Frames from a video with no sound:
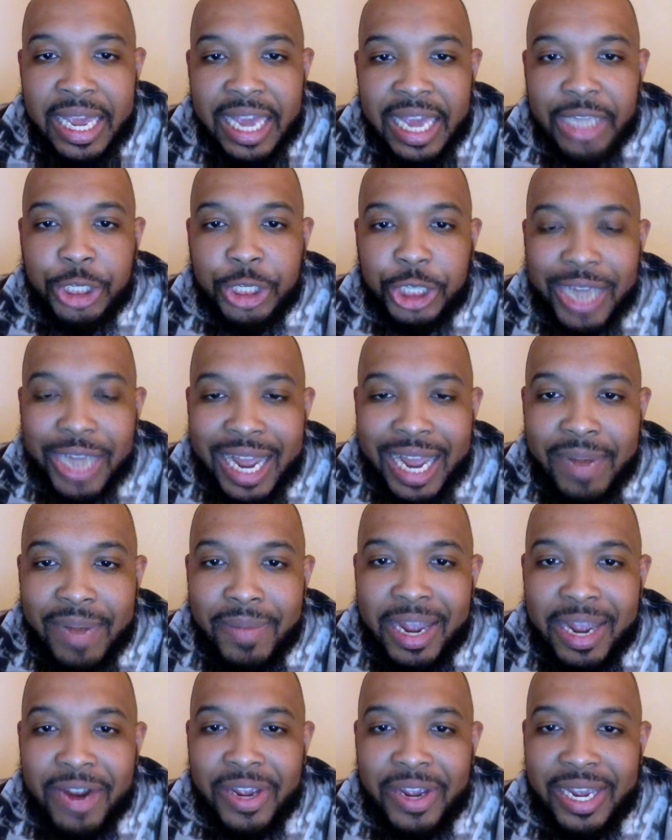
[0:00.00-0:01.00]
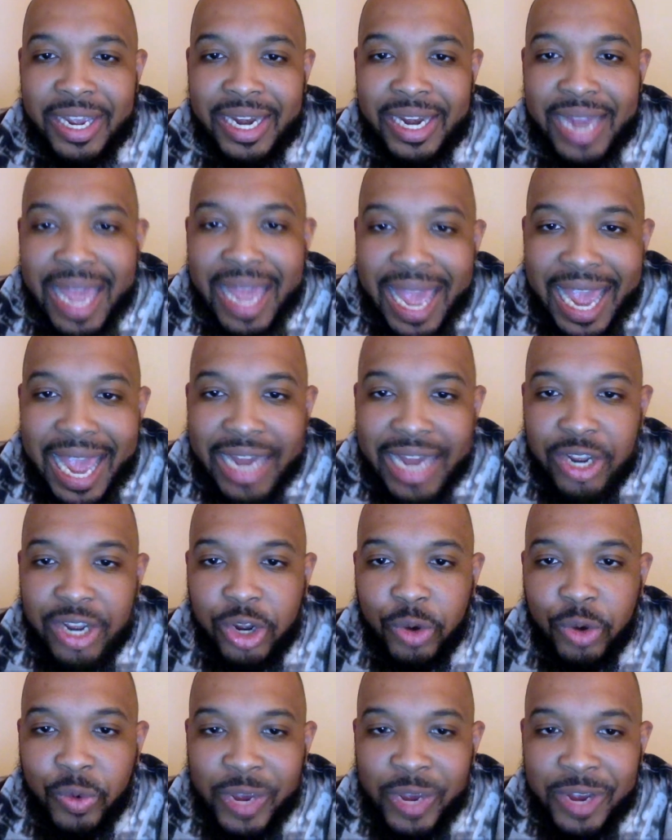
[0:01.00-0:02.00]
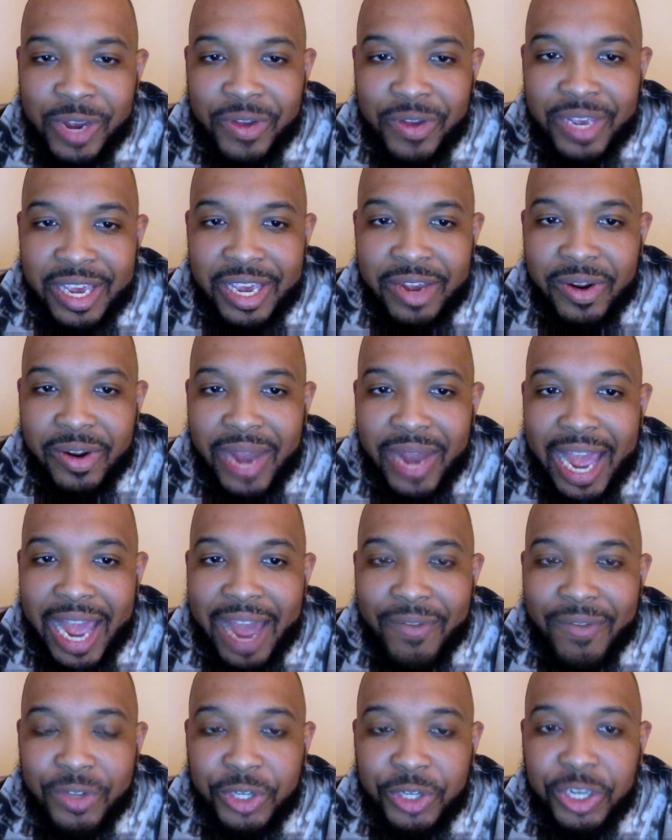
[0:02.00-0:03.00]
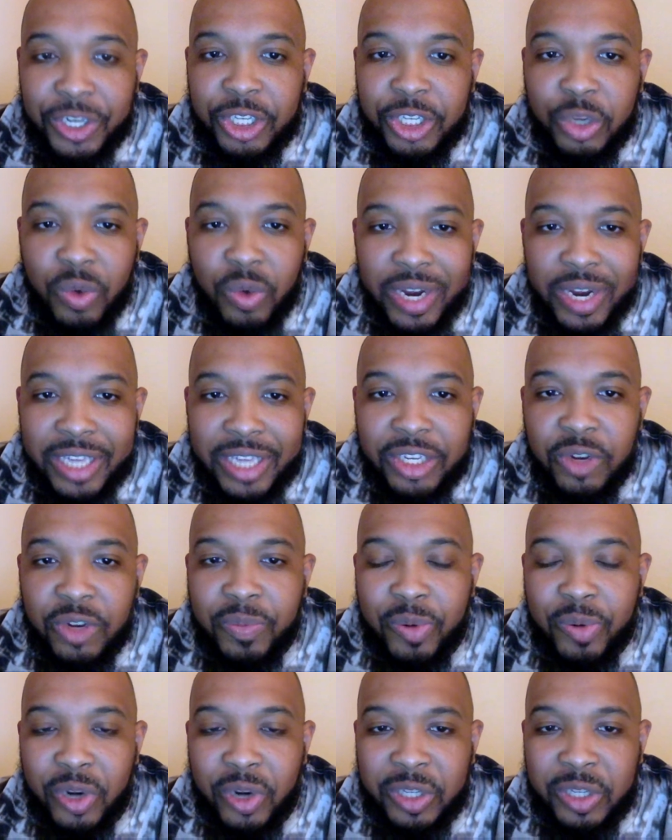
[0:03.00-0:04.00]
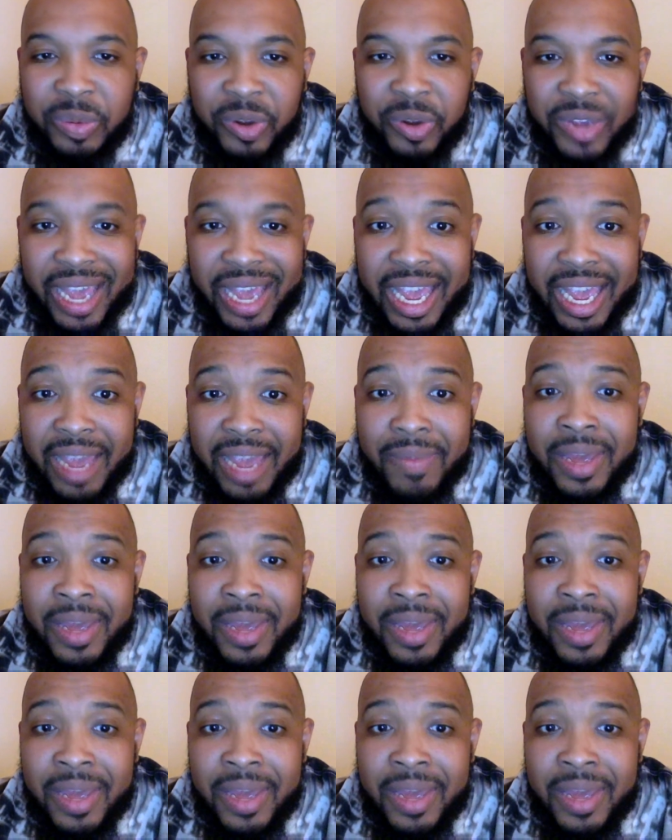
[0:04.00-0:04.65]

And Sean Marion had a career year averaging 22 points per game